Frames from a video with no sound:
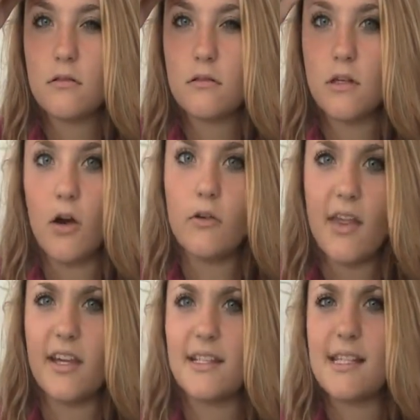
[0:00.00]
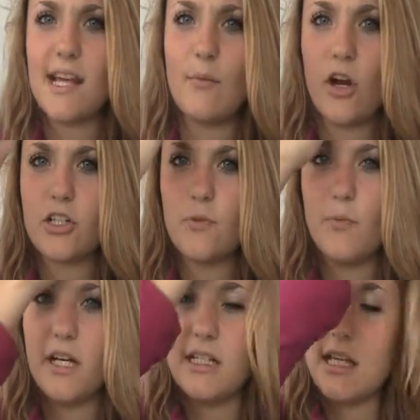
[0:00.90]
No, I think it's the same direction,
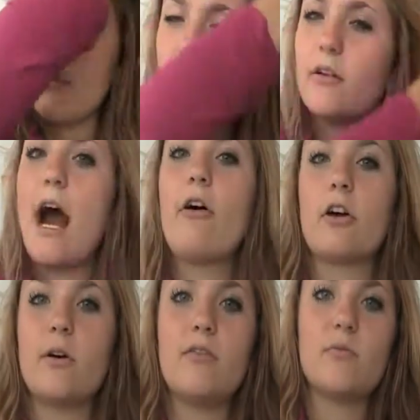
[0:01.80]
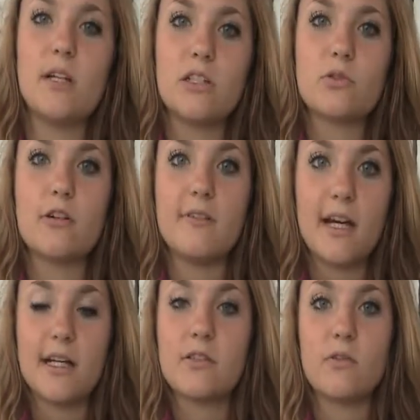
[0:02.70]
but it's about an hour away from here, and
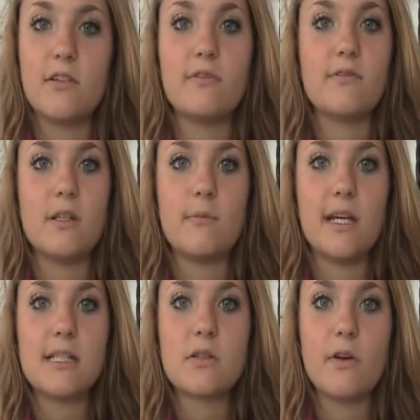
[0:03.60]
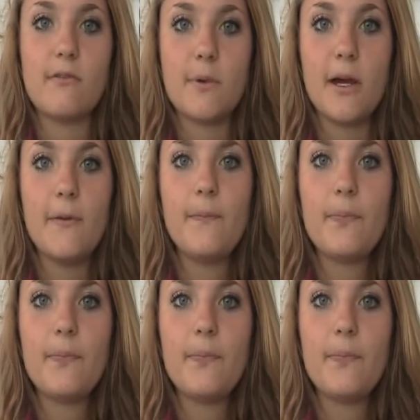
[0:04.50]
Torrevieja is only 15 minutes away from here.